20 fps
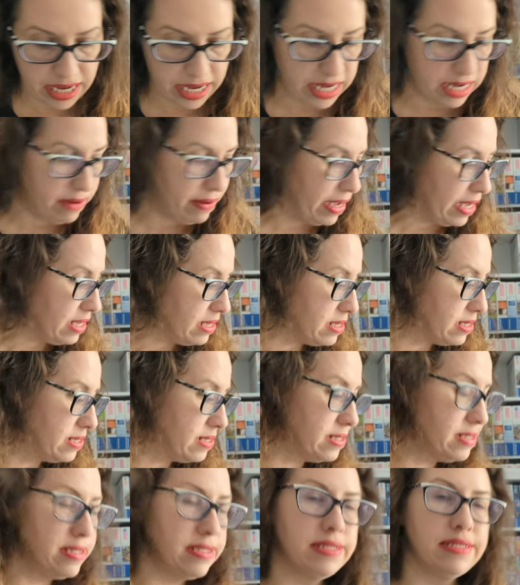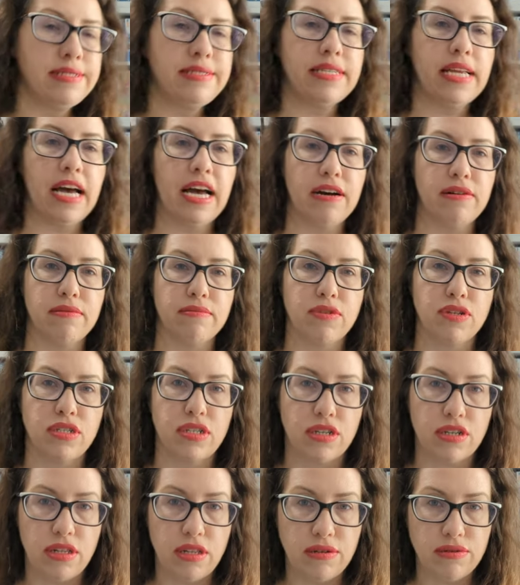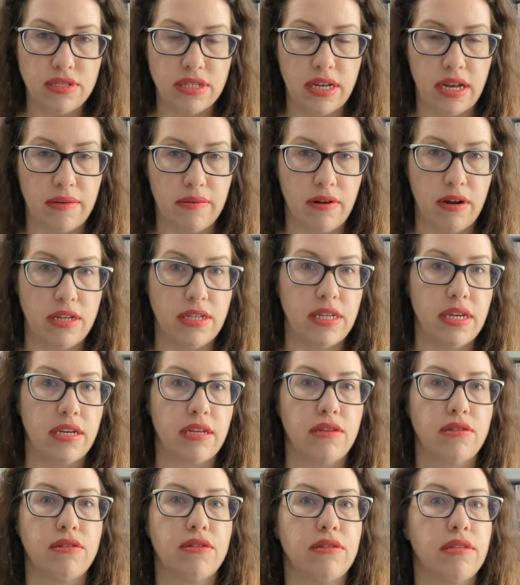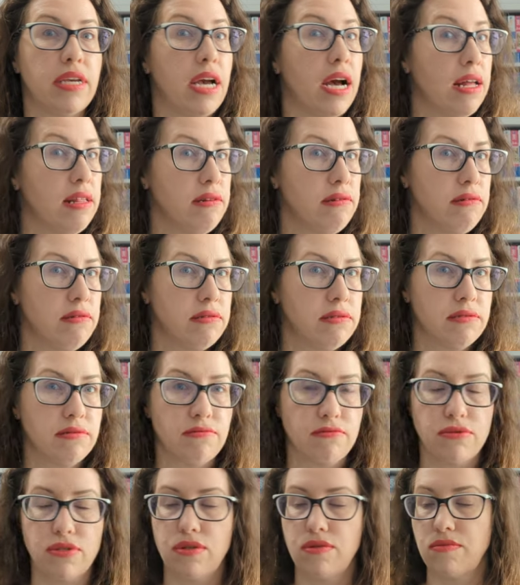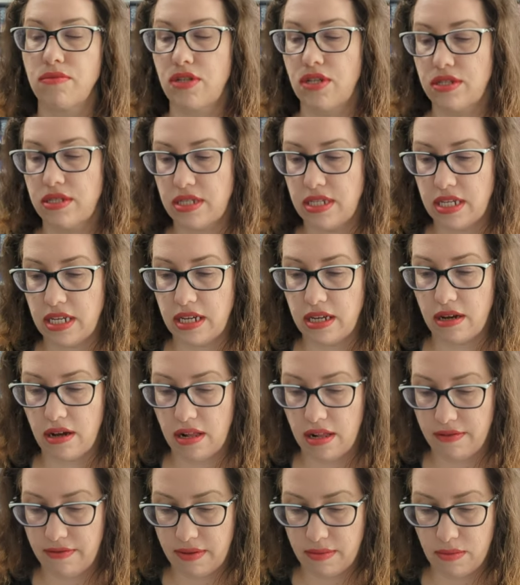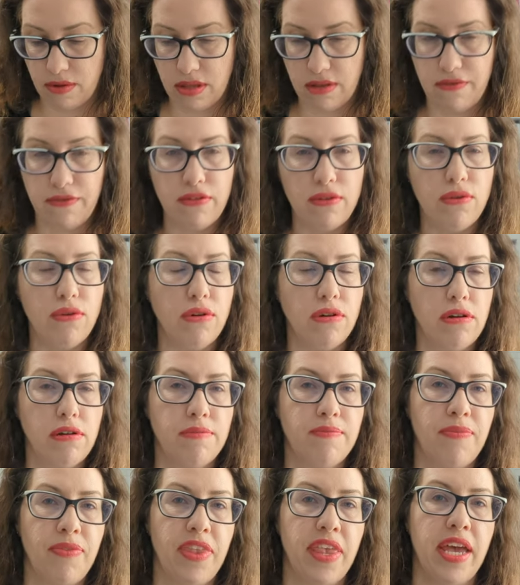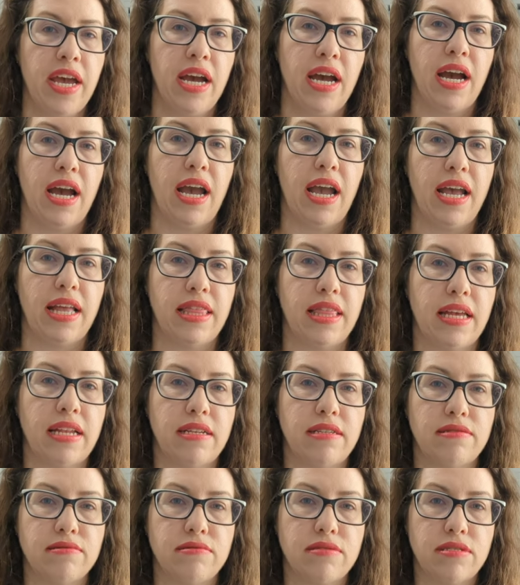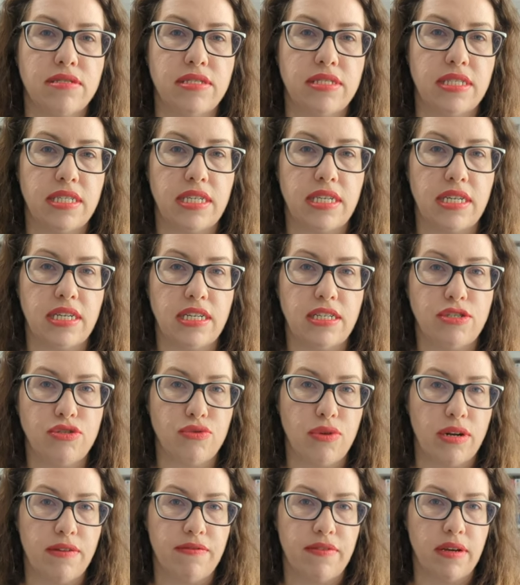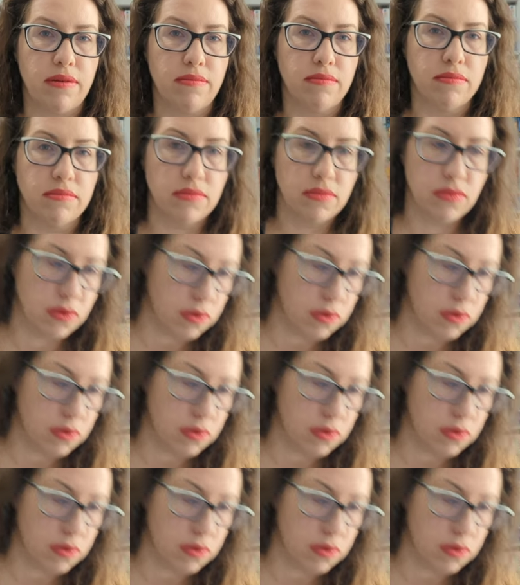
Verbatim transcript: Anyway, now I'm going to close the camera and take you to the other room to see all of them on the floor. And then you can see each one of them